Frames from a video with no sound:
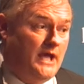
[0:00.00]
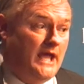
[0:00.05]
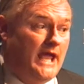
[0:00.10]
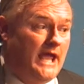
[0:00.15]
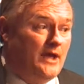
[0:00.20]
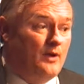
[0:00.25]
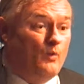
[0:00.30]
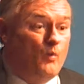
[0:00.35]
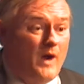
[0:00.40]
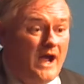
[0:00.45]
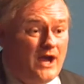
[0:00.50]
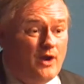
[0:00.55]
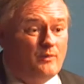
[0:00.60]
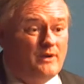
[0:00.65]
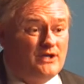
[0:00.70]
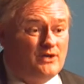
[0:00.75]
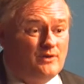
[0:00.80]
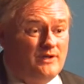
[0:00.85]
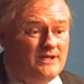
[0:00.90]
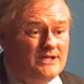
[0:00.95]
And why are
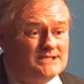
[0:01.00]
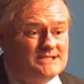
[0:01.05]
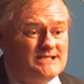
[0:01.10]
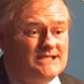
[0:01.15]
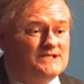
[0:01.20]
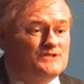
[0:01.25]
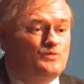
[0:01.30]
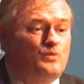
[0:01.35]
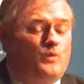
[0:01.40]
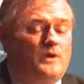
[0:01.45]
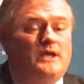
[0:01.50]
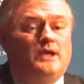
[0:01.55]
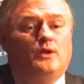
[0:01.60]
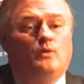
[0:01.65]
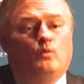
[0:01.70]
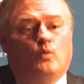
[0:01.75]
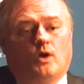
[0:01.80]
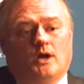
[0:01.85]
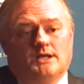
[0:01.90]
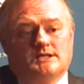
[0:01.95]
we doing this? Because we
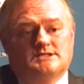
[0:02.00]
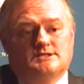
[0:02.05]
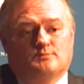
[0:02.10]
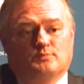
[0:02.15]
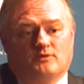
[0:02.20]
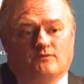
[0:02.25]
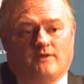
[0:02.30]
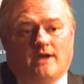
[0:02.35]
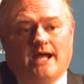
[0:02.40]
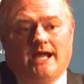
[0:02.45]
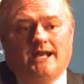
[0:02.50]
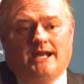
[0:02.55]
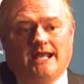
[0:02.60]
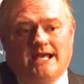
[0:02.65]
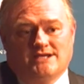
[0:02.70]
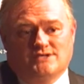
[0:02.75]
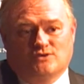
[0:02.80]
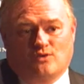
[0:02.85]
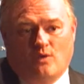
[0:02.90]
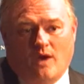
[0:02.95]
want to provide,
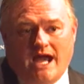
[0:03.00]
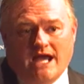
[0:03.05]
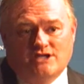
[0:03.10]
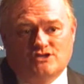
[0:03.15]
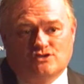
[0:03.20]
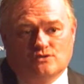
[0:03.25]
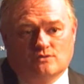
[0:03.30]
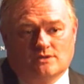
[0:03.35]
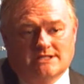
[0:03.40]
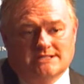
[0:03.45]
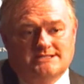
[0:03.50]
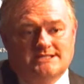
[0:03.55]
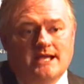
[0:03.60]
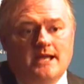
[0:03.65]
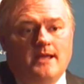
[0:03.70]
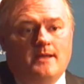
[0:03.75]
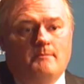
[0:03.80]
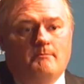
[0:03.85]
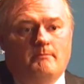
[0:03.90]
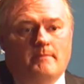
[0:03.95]
as graduates,
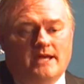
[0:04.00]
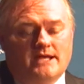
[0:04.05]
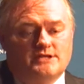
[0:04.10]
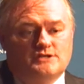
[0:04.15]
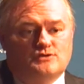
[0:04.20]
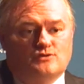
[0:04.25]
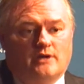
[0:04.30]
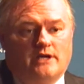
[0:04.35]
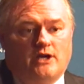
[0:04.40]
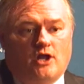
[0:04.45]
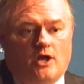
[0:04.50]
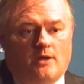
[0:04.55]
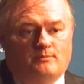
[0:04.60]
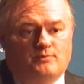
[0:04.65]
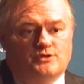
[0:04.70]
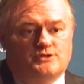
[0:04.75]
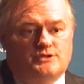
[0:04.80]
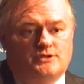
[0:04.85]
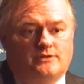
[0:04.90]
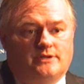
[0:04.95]
mentoring
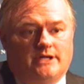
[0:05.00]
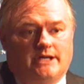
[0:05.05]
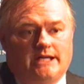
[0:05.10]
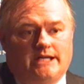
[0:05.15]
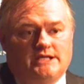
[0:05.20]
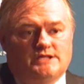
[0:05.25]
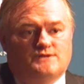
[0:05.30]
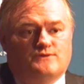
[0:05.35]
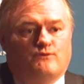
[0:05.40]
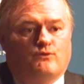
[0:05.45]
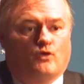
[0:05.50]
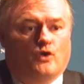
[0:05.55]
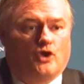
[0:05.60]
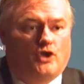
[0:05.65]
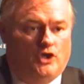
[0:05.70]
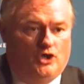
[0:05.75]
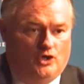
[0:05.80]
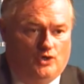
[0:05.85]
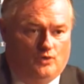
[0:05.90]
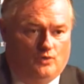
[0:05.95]
opportunities for
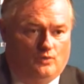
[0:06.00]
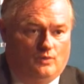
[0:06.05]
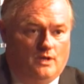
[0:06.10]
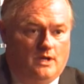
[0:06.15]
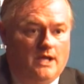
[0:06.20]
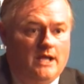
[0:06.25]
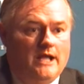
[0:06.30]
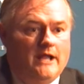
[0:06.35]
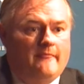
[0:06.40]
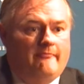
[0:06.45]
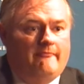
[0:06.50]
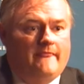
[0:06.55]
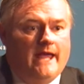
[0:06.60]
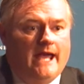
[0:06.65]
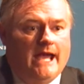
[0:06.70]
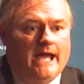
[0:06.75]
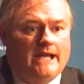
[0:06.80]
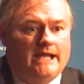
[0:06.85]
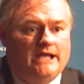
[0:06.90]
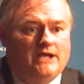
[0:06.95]
you.
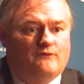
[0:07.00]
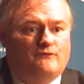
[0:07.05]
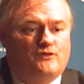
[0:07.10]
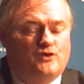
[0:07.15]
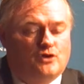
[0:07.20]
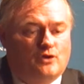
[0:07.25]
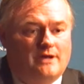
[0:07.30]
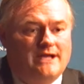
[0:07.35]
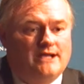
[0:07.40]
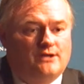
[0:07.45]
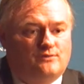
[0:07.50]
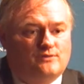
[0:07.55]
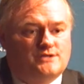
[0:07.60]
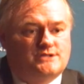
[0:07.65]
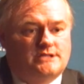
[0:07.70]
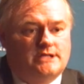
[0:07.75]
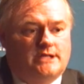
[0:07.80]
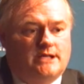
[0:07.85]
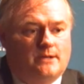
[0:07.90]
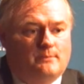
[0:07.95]
That if you're
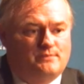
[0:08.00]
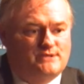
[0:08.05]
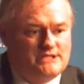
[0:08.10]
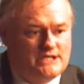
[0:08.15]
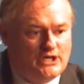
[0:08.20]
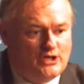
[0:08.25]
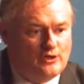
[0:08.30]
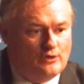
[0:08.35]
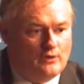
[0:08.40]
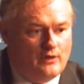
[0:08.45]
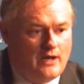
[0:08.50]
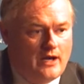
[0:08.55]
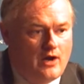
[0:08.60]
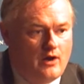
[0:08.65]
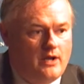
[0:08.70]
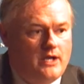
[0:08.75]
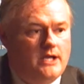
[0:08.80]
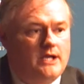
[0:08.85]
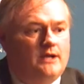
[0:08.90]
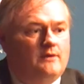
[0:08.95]
interested in a particular
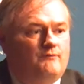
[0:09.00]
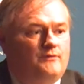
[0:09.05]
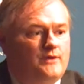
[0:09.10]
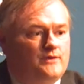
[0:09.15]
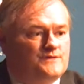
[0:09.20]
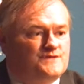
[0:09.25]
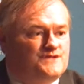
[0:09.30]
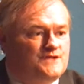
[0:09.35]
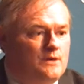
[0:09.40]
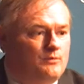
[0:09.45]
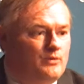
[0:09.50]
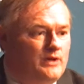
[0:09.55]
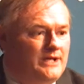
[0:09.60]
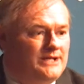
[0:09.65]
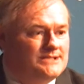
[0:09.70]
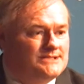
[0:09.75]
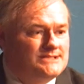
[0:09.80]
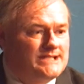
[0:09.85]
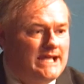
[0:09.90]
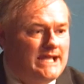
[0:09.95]
area, if there's someone
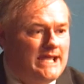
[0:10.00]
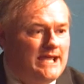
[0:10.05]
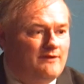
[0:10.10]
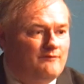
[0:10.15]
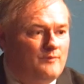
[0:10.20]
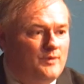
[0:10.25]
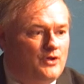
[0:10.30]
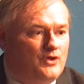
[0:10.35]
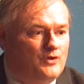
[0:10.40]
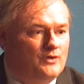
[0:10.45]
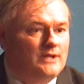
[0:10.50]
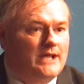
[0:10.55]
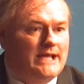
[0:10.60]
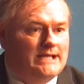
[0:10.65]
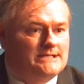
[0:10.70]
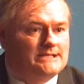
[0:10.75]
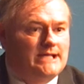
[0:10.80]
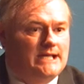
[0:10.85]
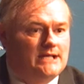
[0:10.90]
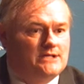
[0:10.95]
in state government you'd
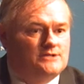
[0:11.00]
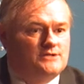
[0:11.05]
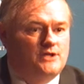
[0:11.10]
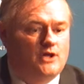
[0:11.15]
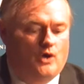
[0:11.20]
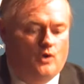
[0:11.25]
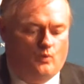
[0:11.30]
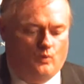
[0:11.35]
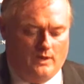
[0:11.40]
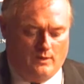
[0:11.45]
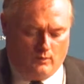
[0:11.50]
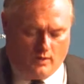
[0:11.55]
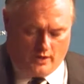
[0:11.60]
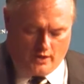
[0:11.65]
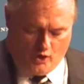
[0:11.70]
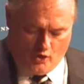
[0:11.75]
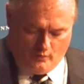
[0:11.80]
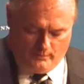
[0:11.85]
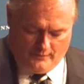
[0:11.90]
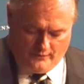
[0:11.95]
like to get to know, we want
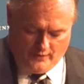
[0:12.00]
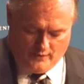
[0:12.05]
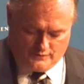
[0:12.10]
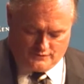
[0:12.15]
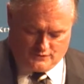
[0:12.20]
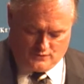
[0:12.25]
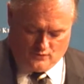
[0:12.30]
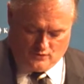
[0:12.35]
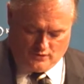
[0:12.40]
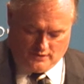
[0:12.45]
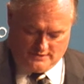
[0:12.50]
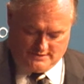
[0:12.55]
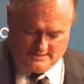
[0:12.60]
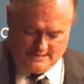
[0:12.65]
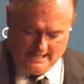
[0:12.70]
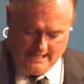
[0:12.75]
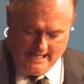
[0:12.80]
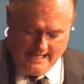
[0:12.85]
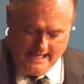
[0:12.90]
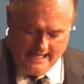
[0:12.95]
to open those doors
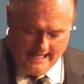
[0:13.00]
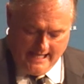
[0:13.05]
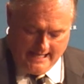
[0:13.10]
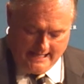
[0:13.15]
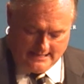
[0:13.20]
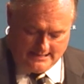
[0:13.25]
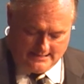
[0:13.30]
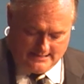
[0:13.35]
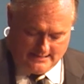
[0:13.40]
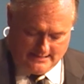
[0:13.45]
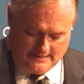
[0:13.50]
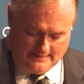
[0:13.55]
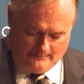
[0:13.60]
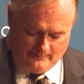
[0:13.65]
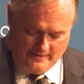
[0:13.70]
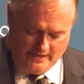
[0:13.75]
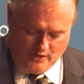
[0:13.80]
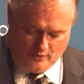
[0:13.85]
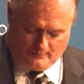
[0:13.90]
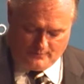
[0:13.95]
and
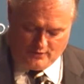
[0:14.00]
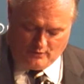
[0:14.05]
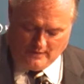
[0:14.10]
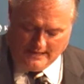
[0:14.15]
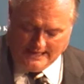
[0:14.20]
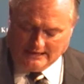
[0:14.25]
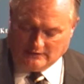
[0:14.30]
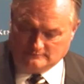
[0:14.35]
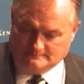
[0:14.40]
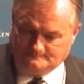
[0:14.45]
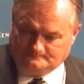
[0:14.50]
help you out.